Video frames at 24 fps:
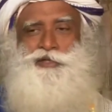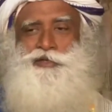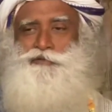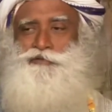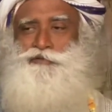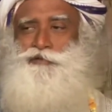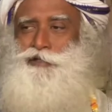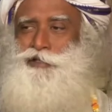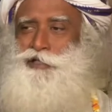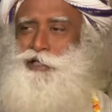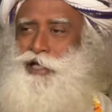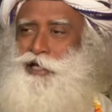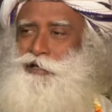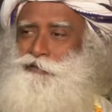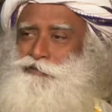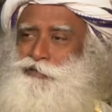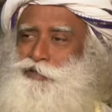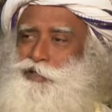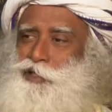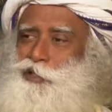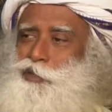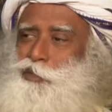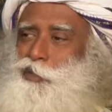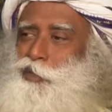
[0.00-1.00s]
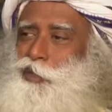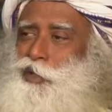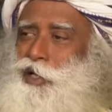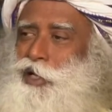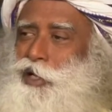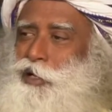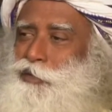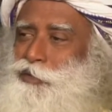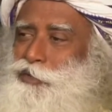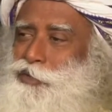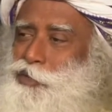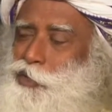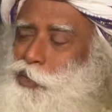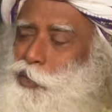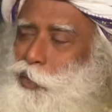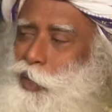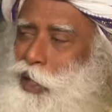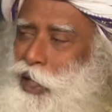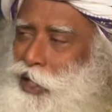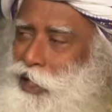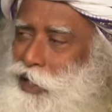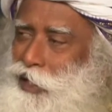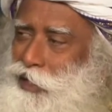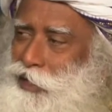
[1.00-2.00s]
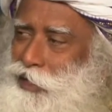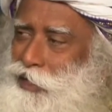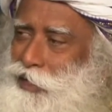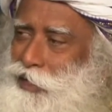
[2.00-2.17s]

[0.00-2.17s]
of his life didn't work out so well.